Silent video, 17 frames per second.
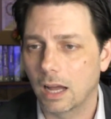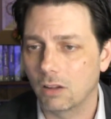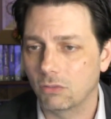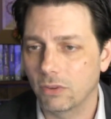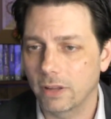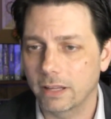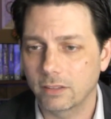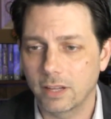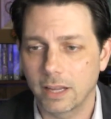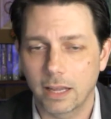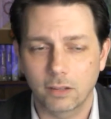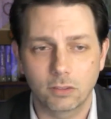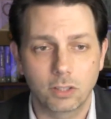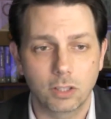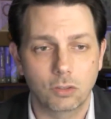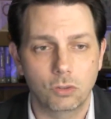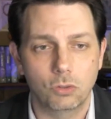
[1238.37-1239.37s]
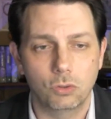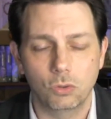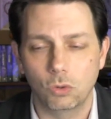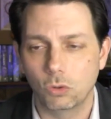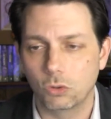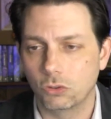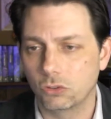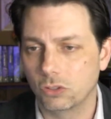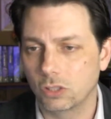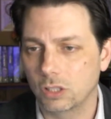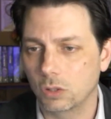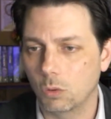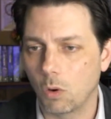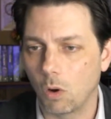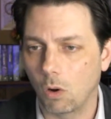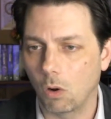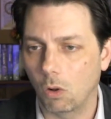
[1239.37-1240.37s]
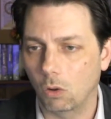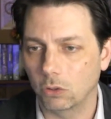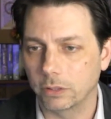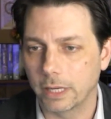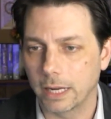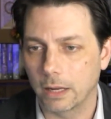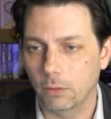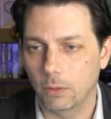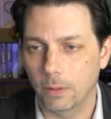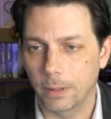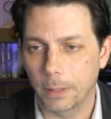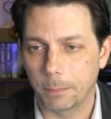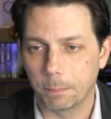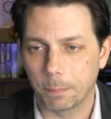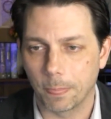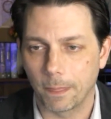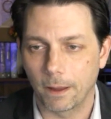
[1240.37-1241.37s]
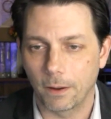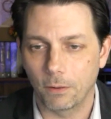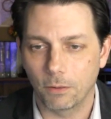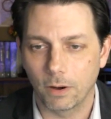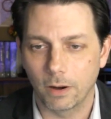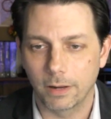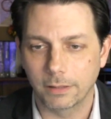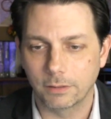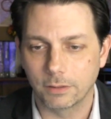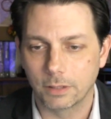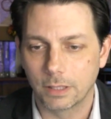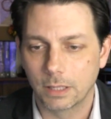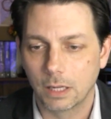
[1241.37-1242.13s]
Fantastic to see you all down there. All right.